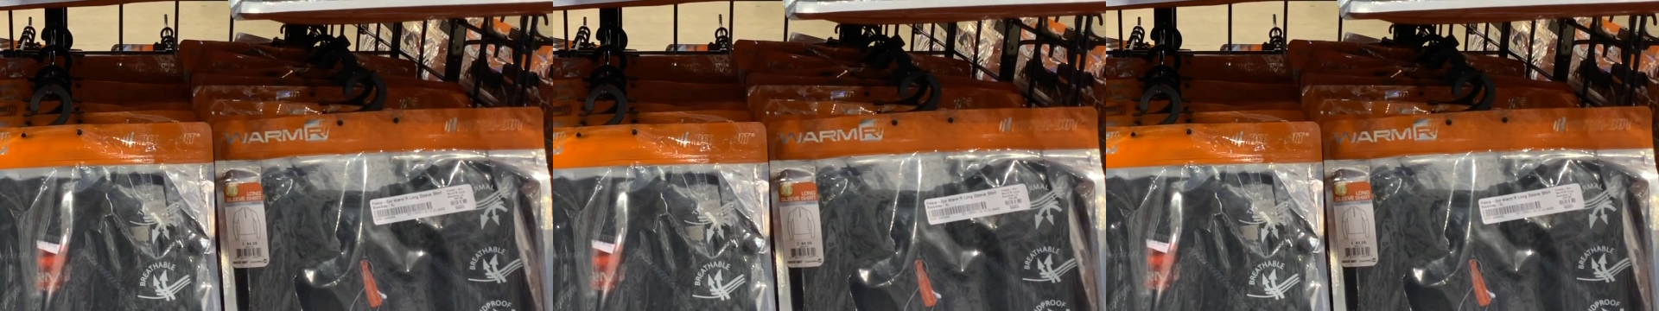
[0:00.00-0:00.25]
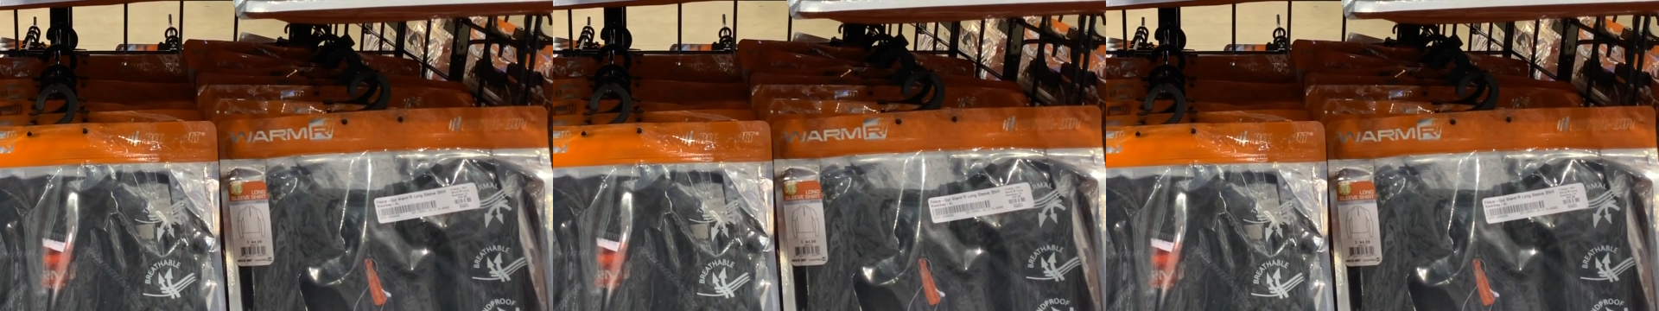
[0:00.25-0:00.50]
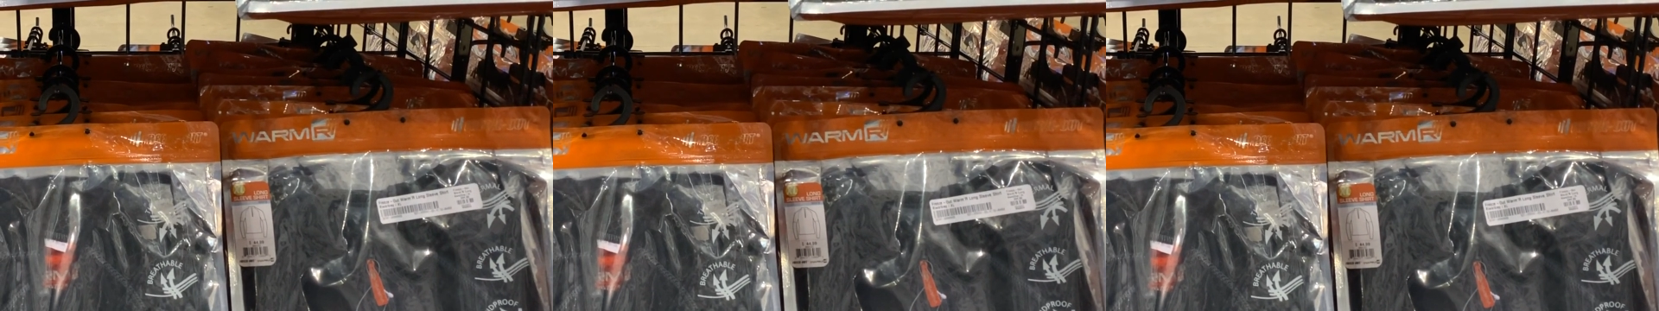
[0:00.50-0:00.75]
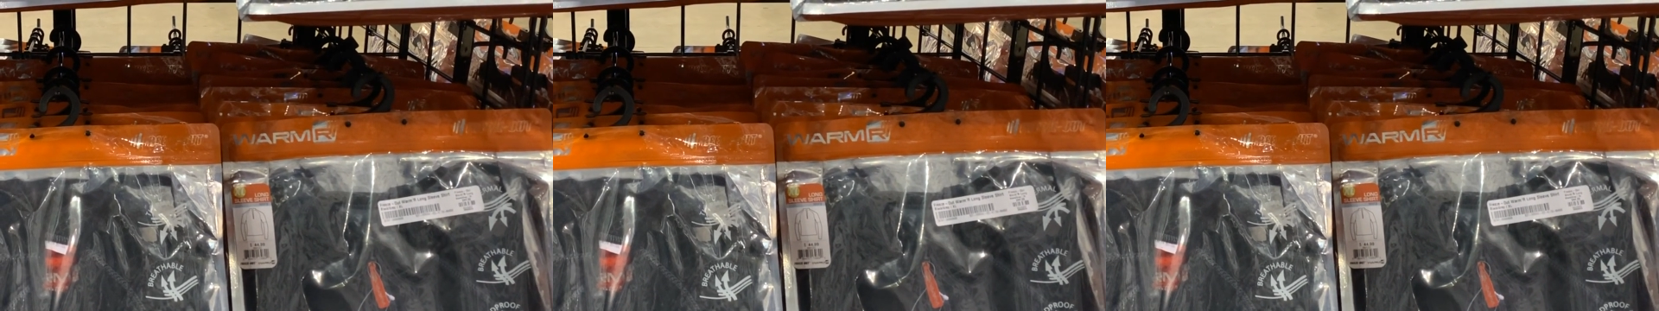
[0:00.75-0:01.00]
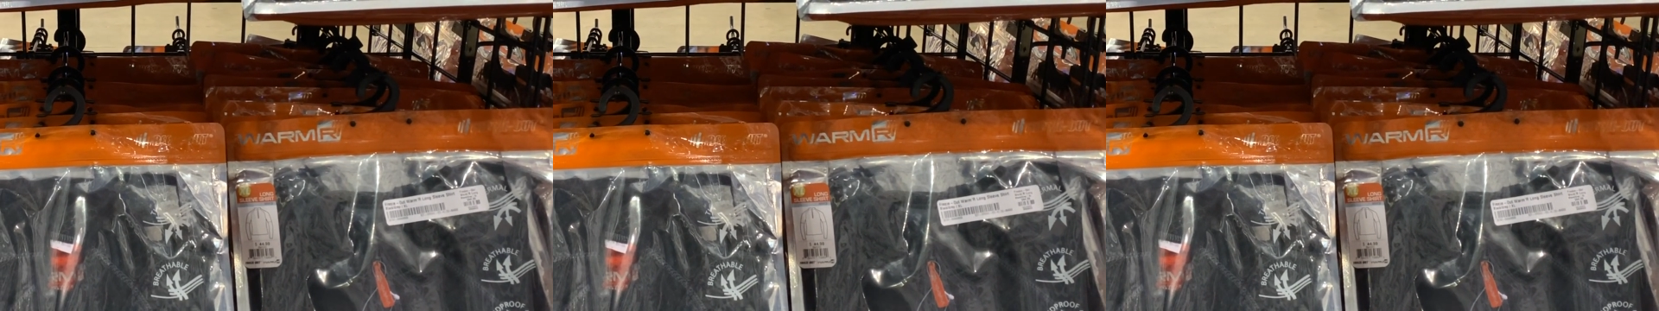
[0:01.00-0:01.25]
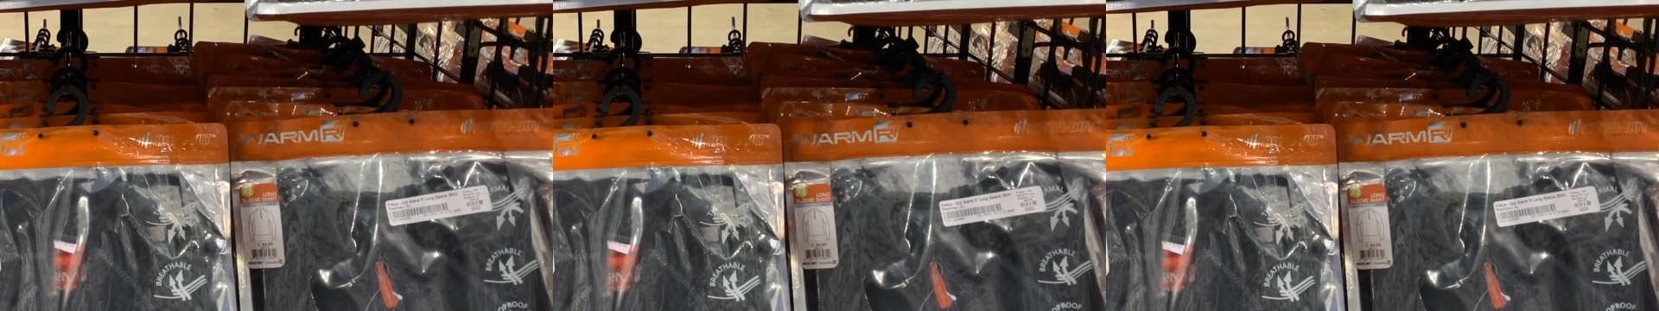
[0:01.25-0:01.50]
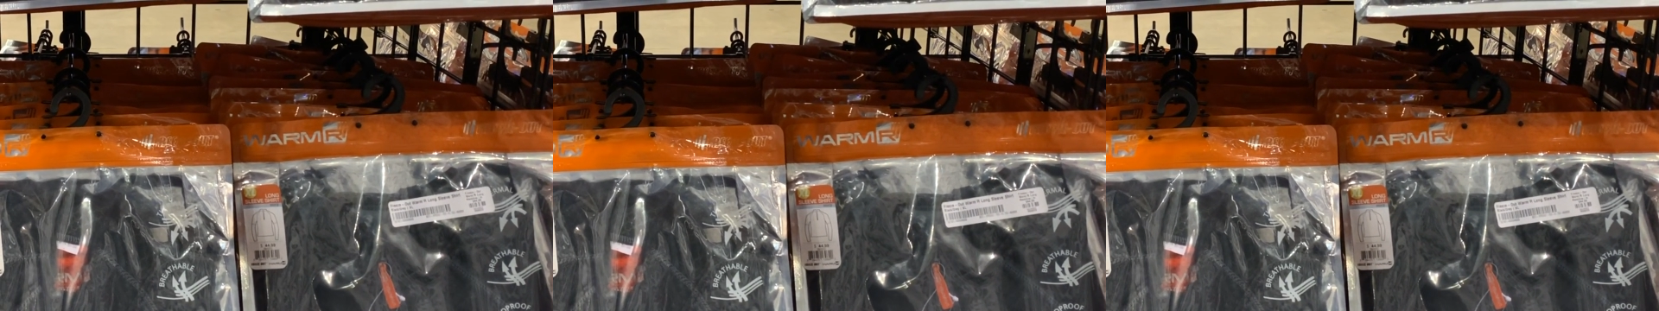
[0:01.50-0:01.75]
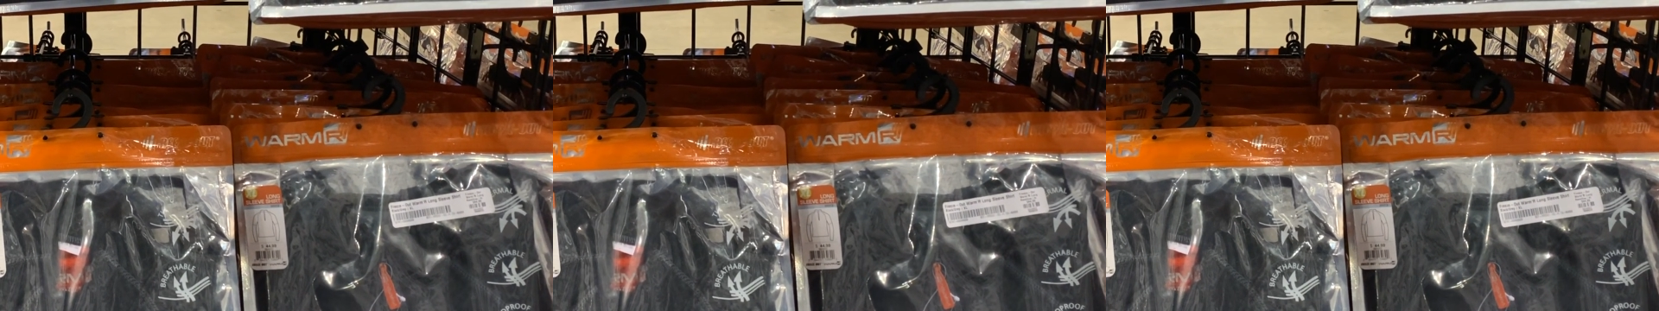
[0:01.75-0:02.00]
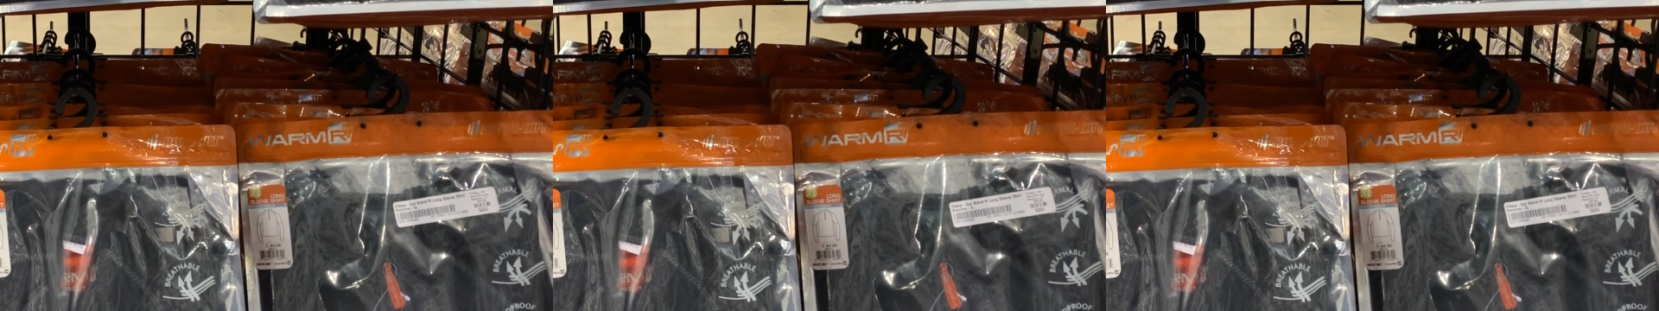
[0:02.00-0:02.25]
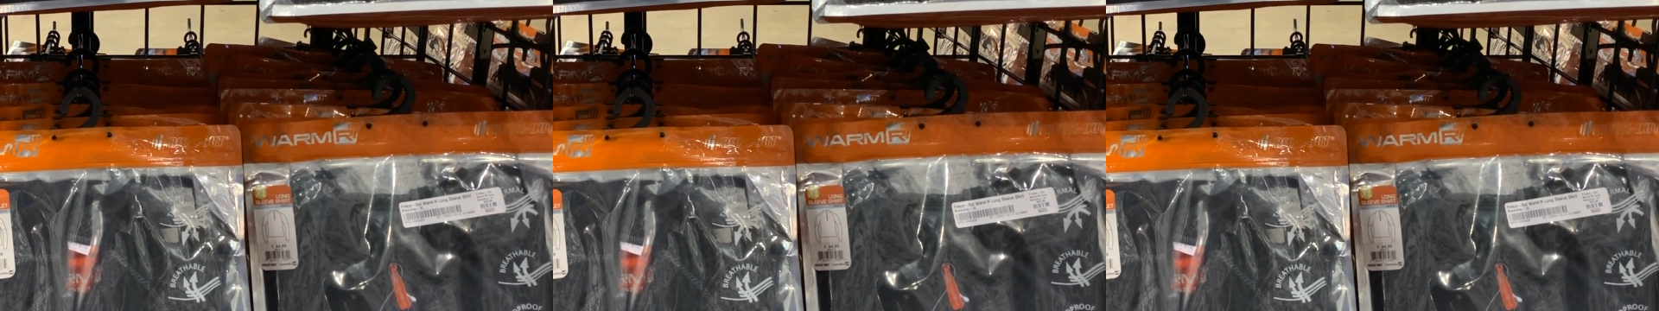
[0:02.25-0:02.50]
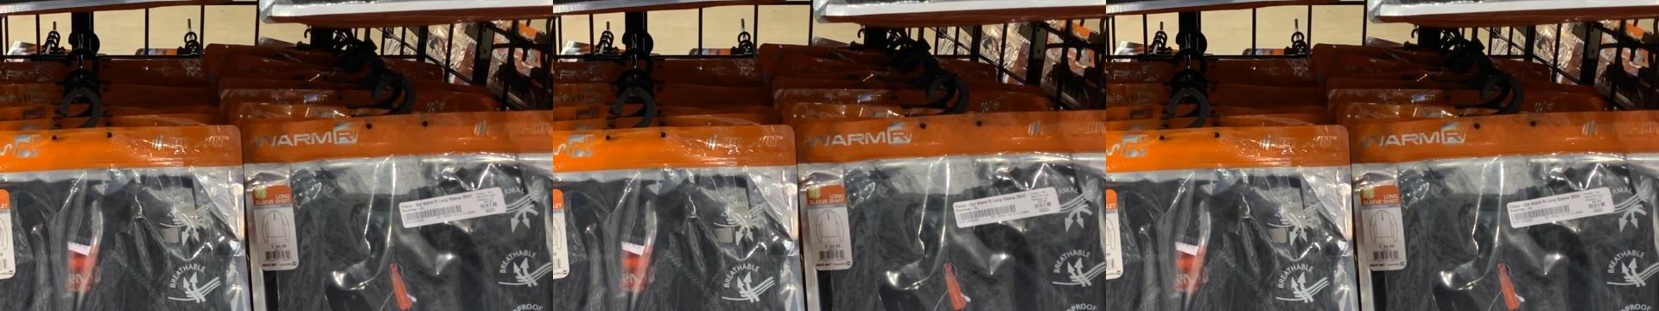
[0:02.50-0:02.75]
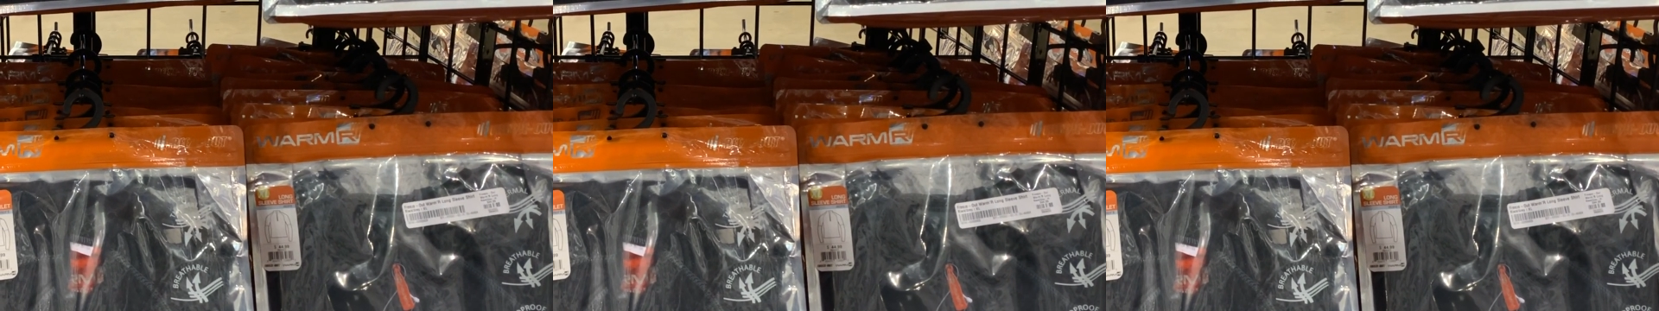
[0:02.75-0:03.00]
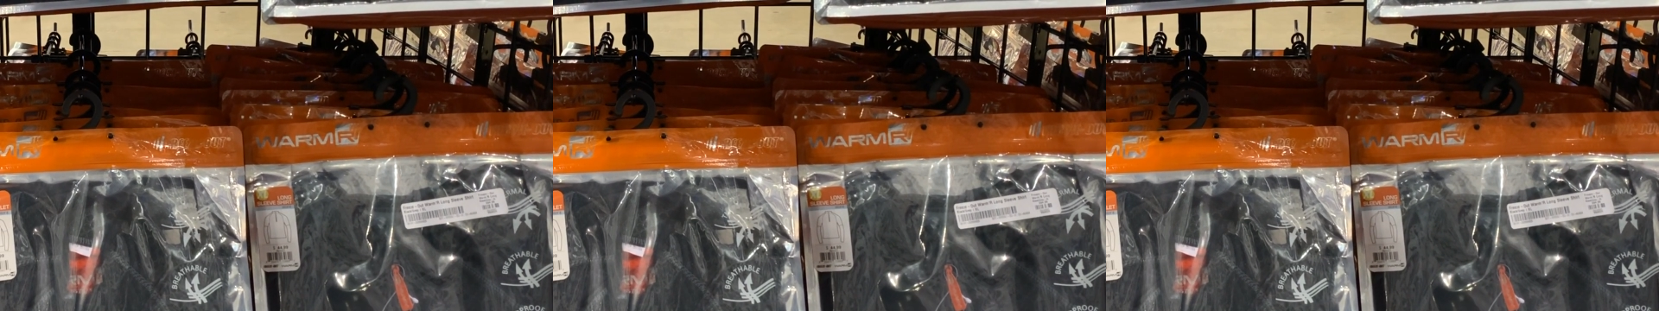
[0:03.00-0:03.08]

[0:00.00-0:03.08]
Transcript: Nobody's mouth can be seen.